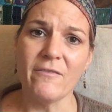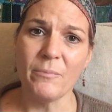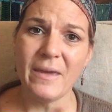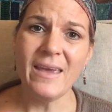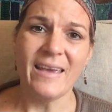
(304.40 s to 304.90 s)

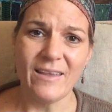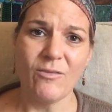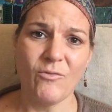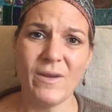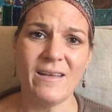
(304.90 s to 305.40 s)
of being in
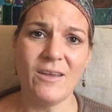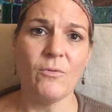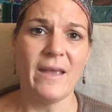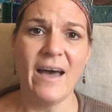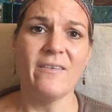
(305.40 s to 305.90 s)
3D
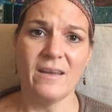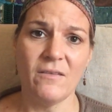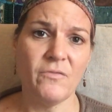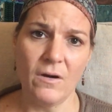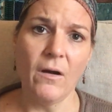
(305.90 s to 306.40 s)
reality
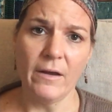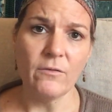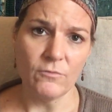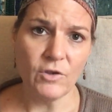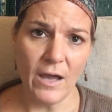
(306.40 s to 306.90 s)
for our
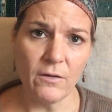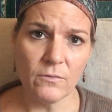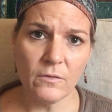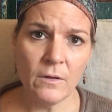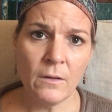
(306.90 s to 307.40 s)
inner child.